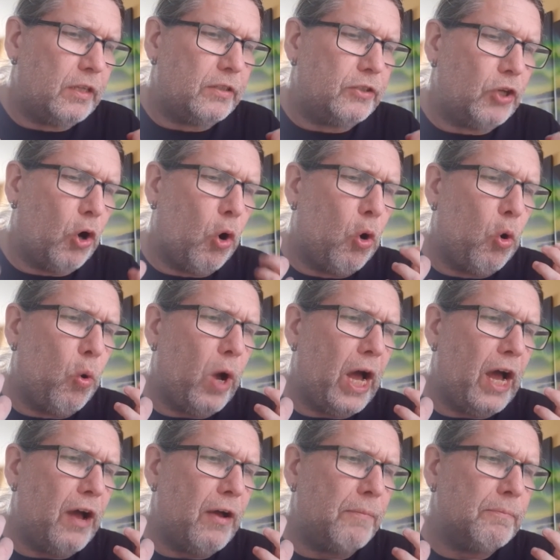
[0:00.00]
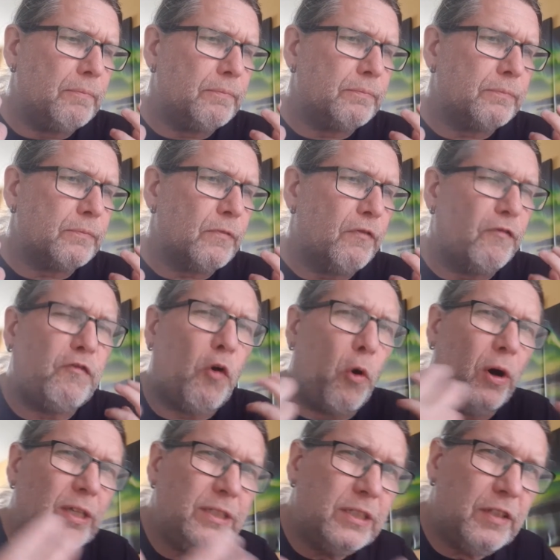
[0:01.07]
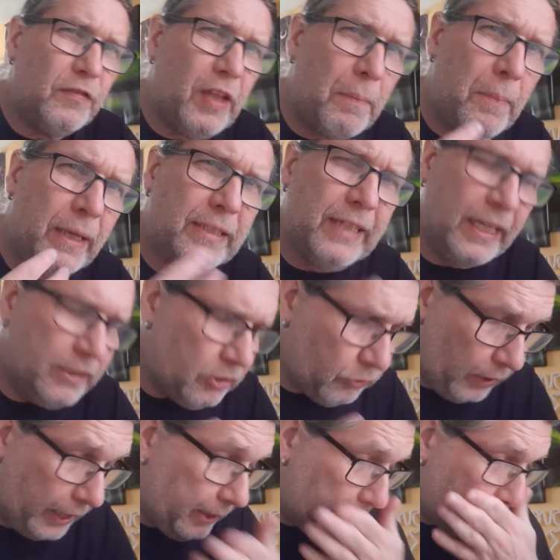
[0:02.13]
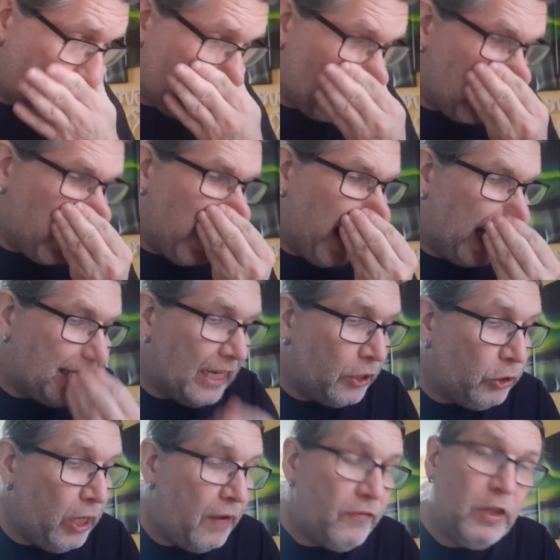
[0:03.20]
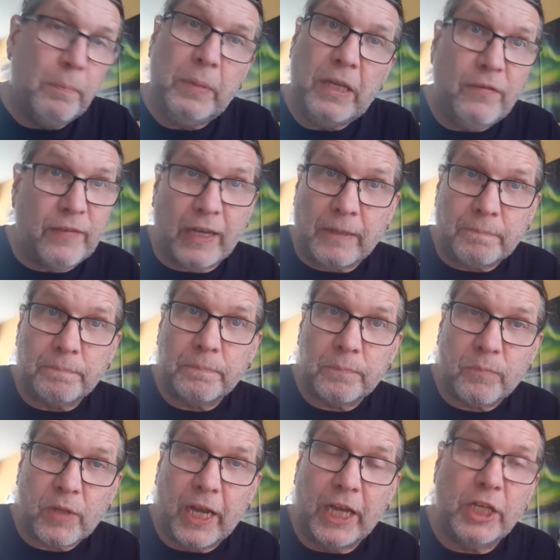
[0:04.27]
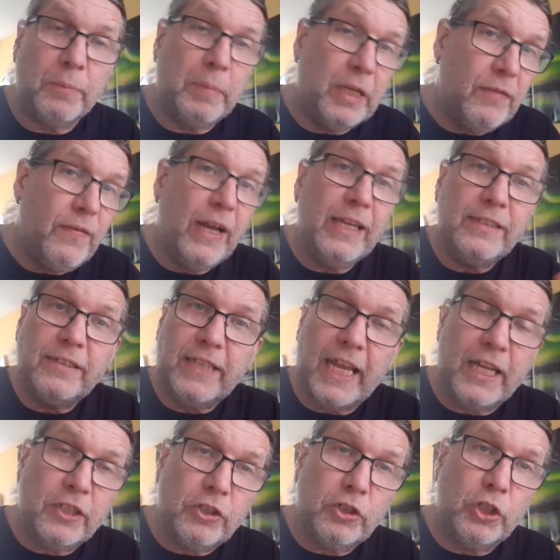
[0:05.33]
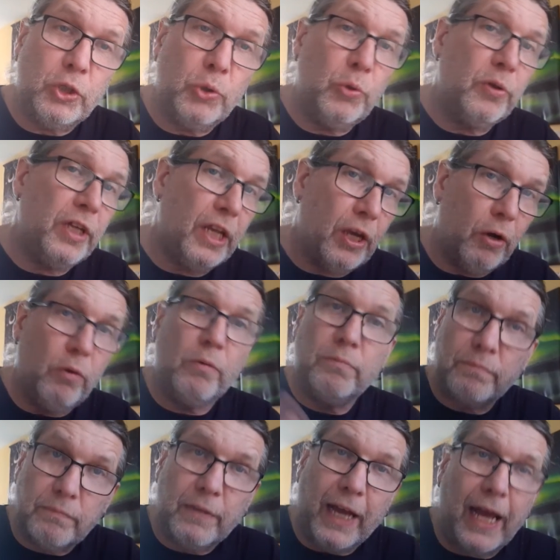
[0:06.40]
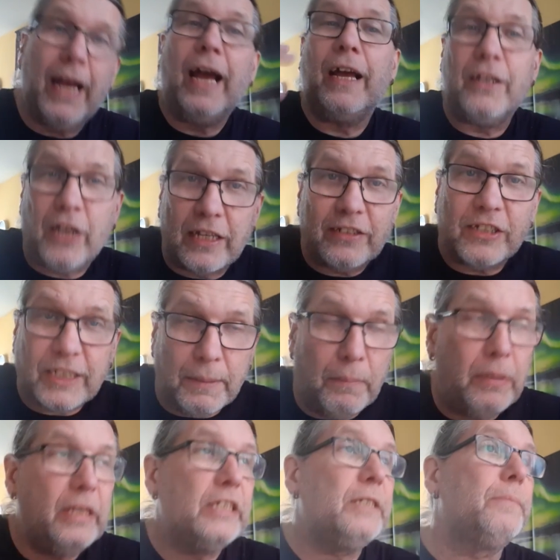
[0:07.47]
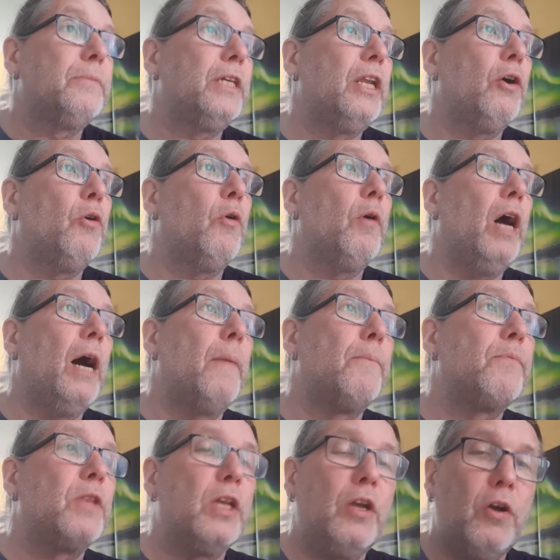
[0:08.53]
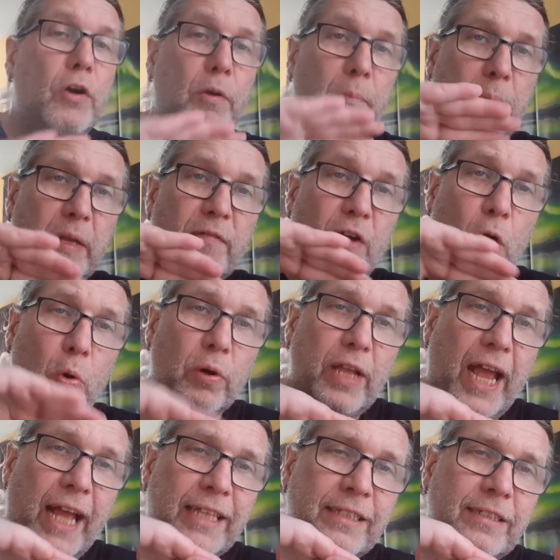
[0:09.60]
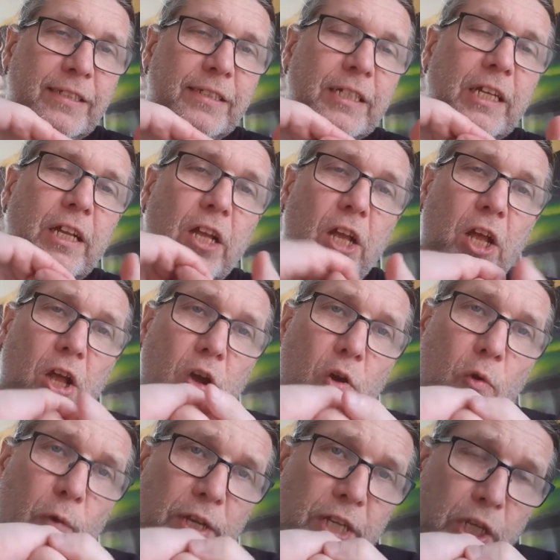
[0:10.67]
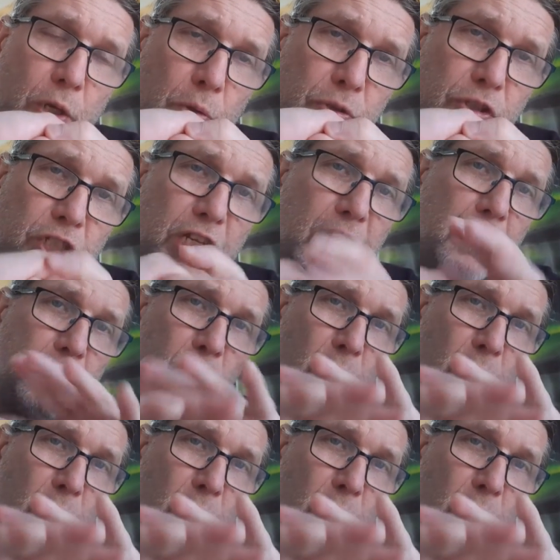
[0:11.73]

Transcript: no force, if that makes sense, right? And then you have the Beaver. And the Beaver is saying to you, you know, as a symbolism, you know, beaver hold hands when they go to sleep